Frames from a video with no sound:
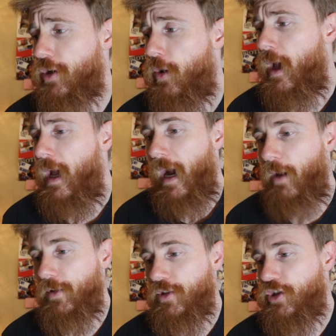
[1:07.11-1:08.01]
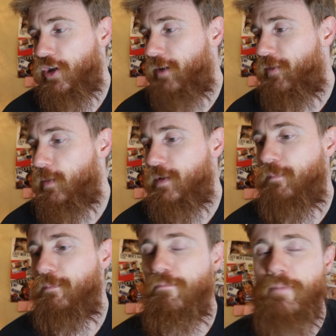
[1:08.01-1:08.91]
So I wasn't sure if it was
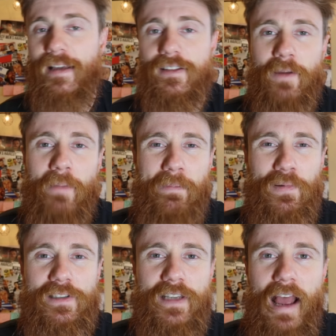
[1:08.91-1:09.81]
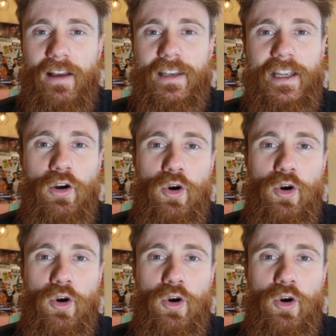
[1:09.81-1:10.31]
based on my personality,